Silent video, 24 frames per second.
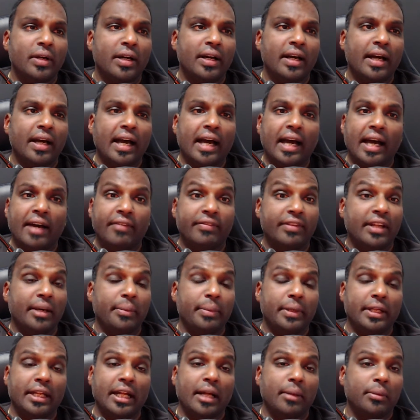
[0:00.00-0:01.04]
have they
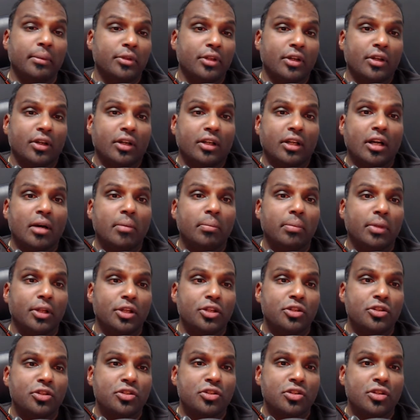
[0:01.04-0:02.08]
been able to
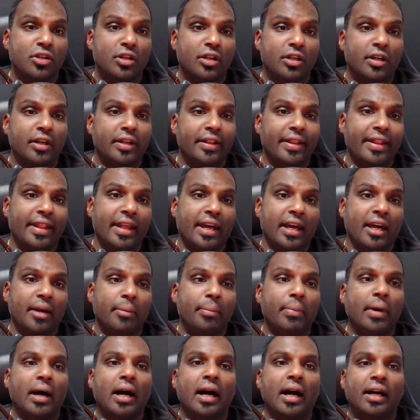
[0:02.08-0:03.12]
accomplish their
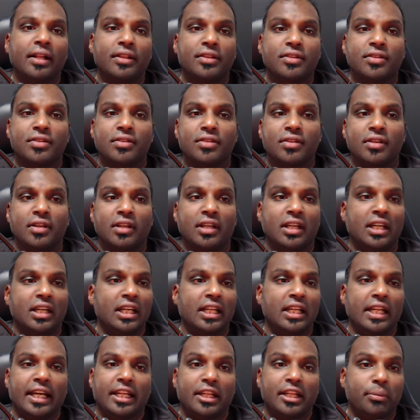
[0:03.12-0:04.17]
parts
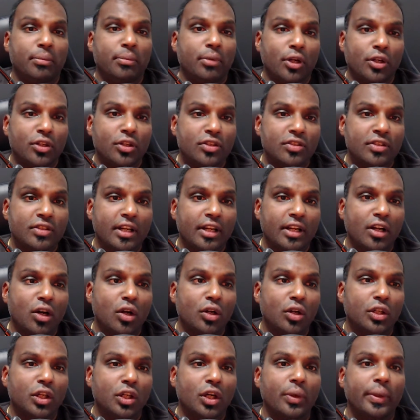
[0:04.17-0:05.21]
in any projects that are
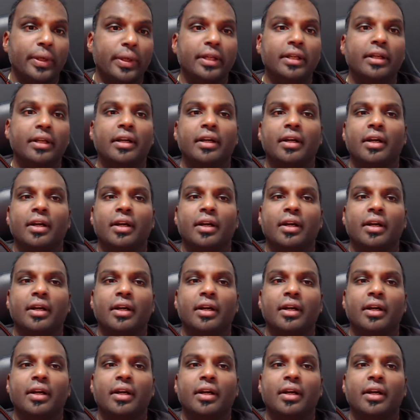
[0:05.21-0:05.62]
ongoing,